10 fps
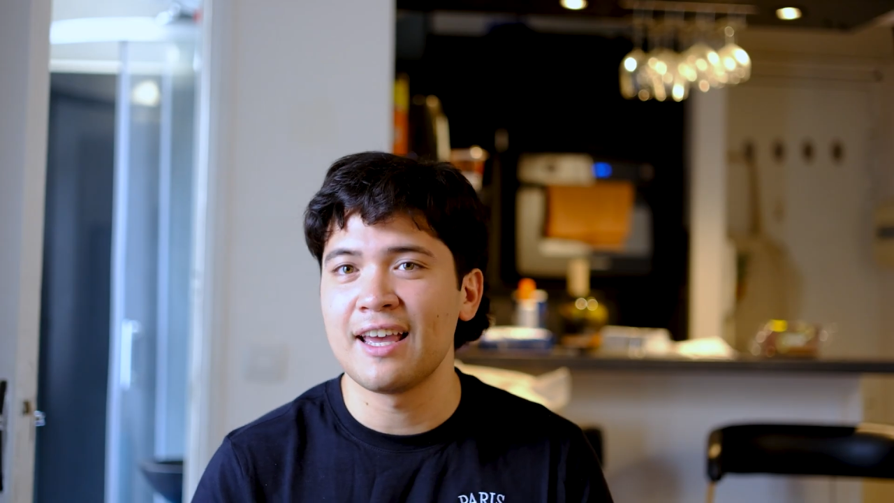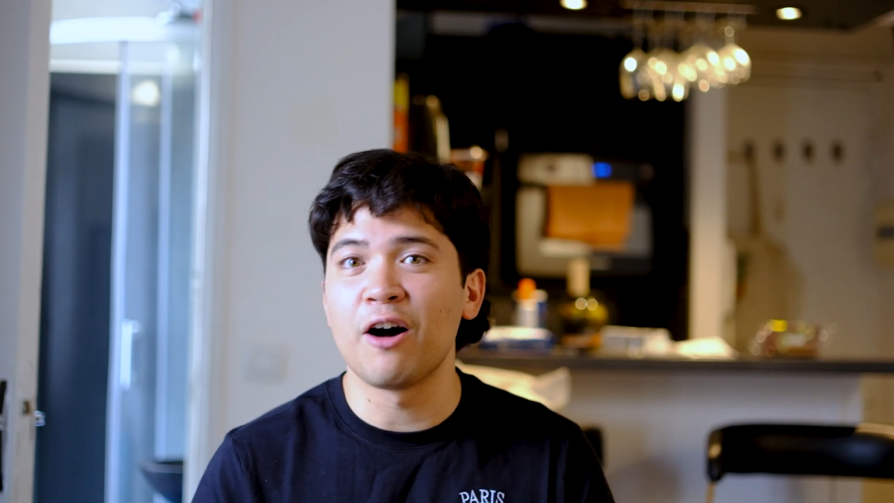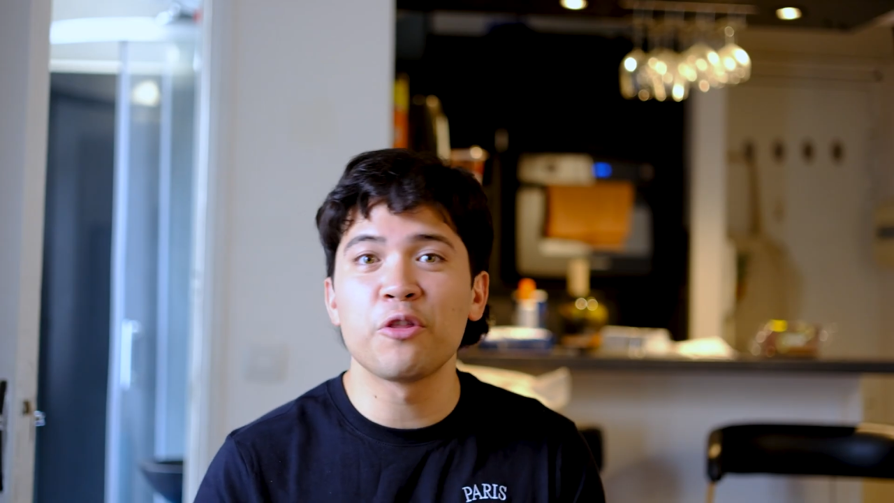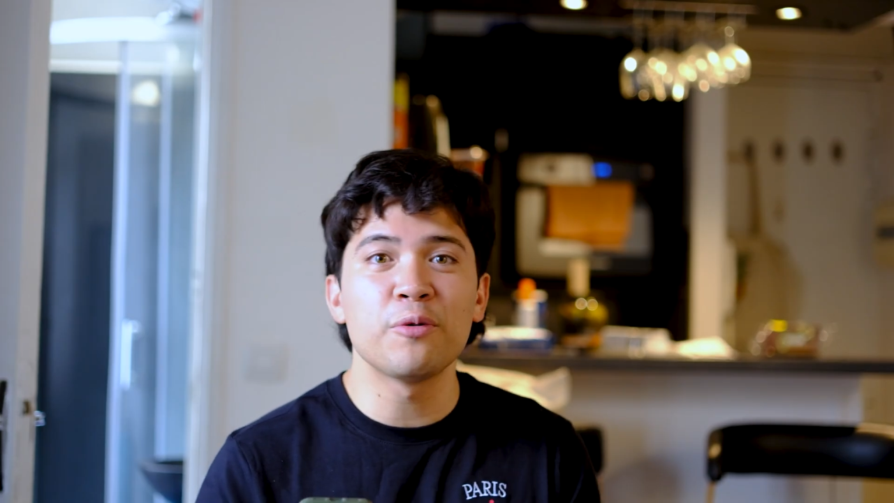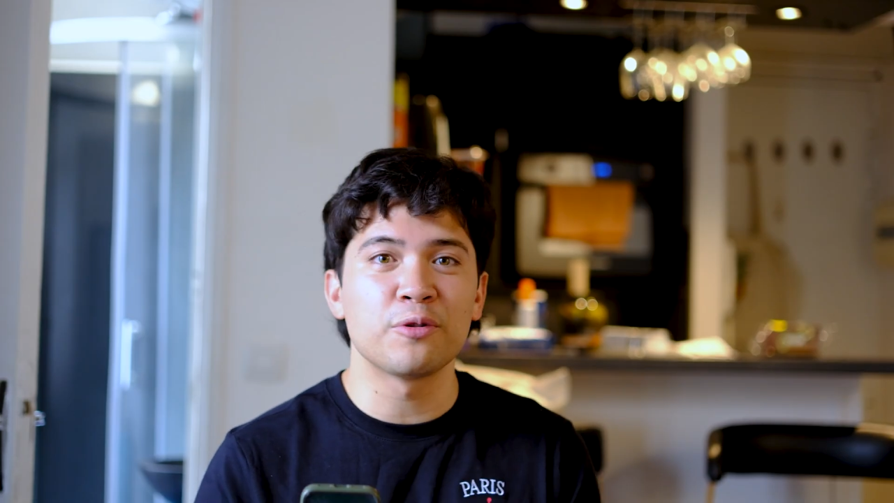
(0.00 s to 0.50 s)

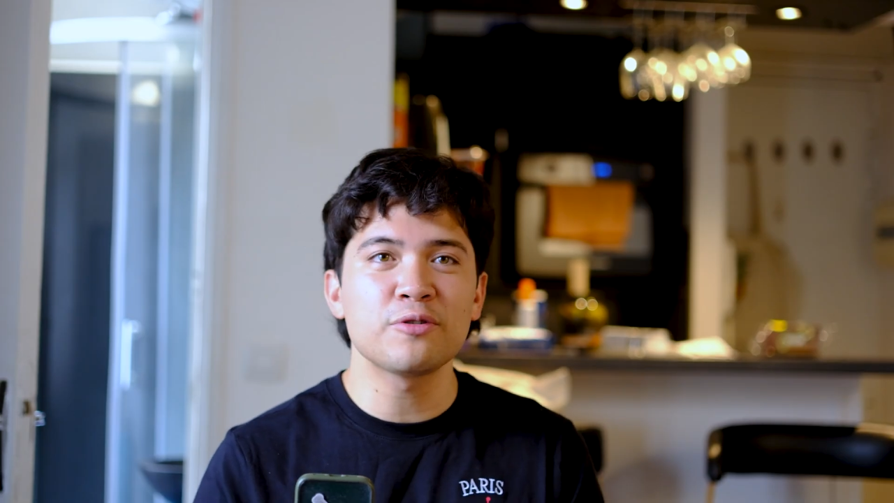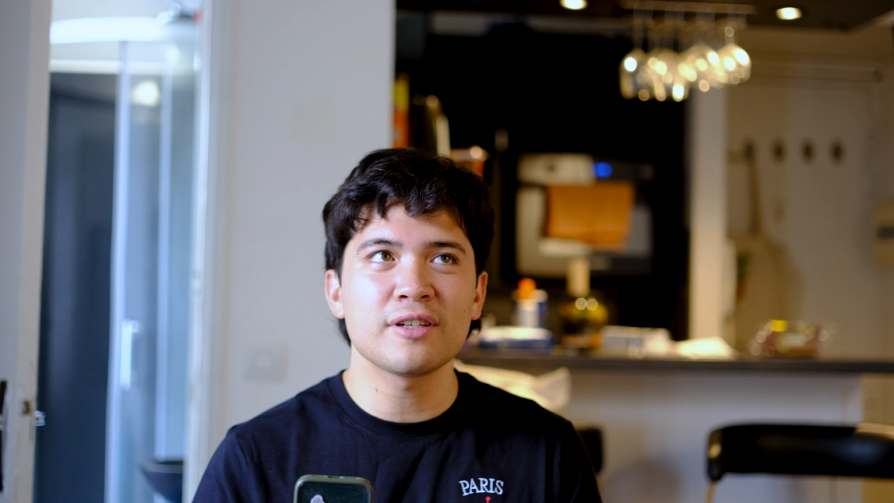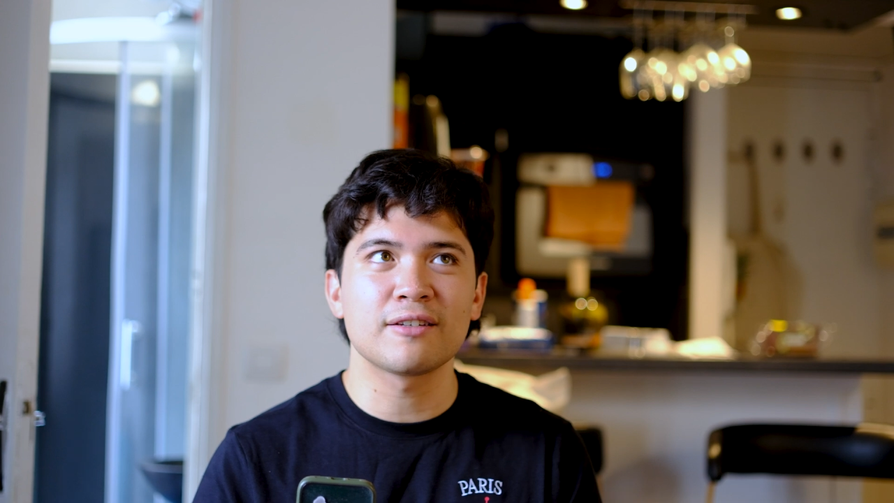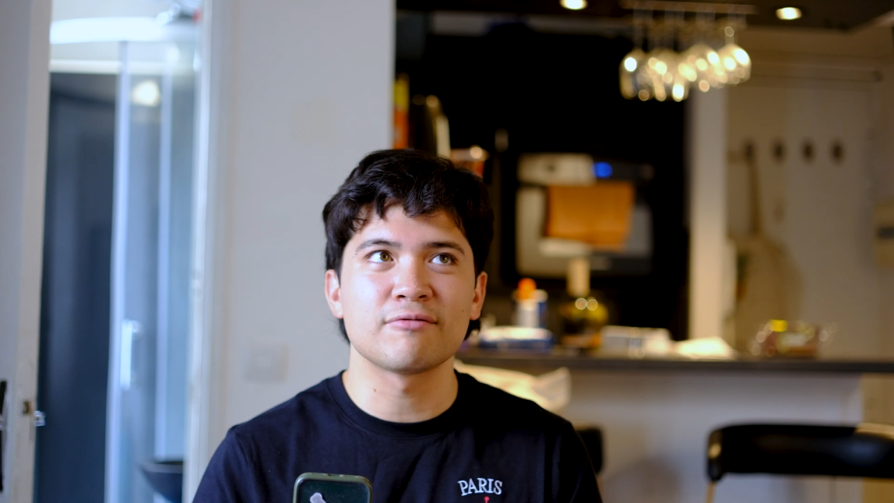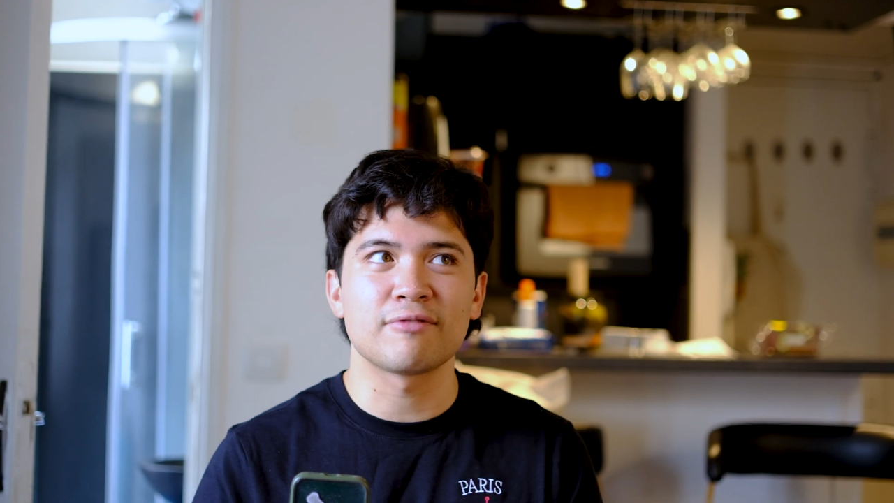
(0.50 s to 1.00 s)
Although it looks
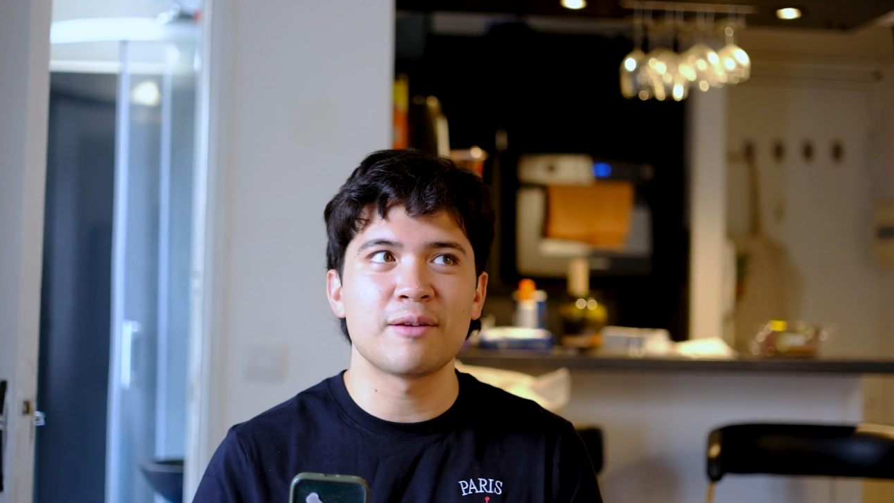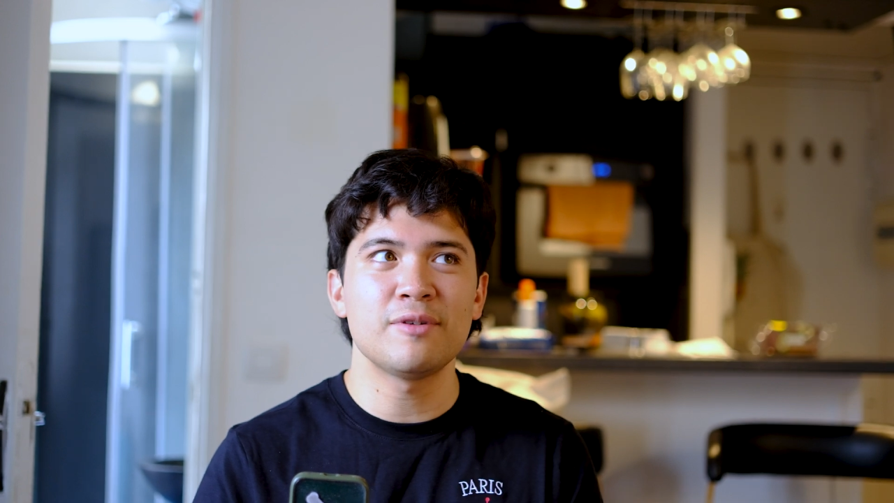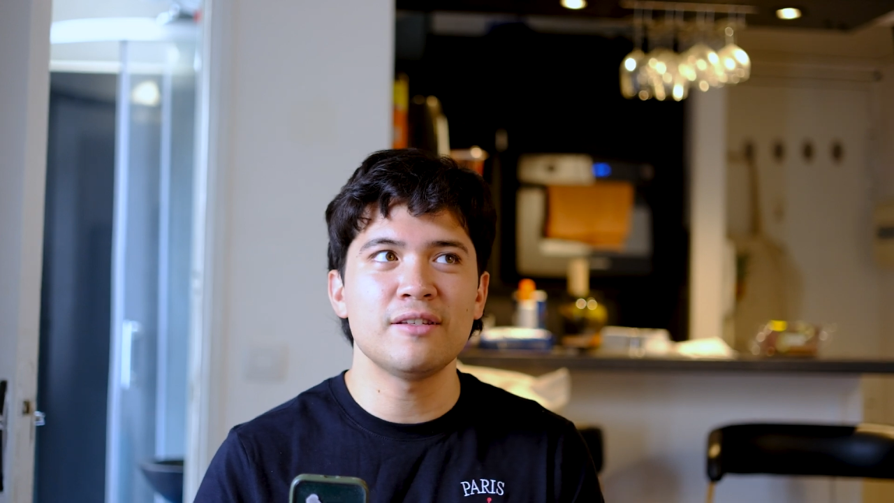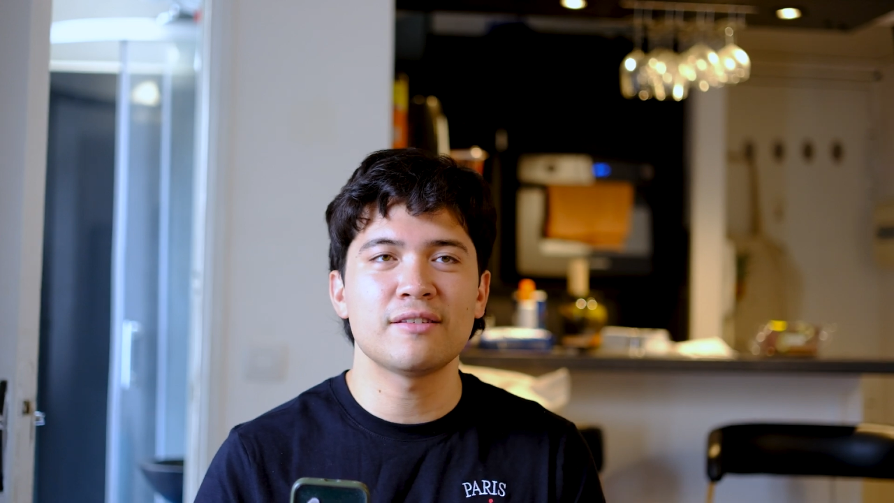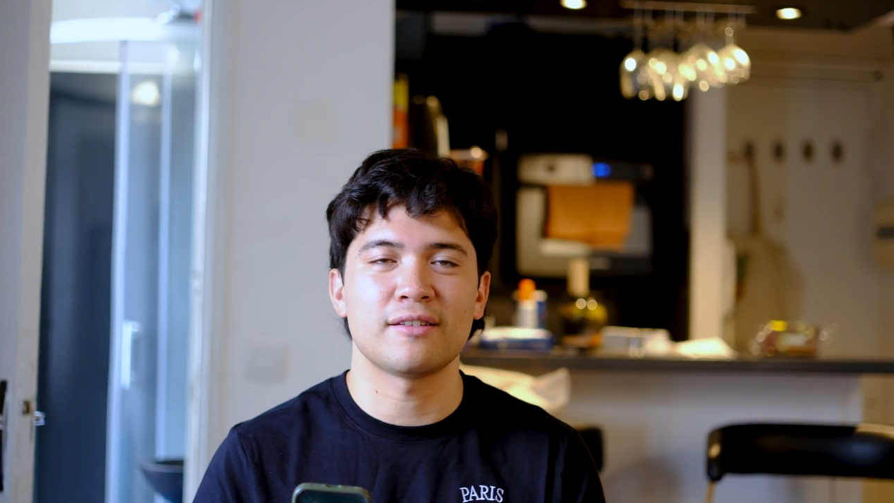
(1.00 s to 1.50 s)
like rabies,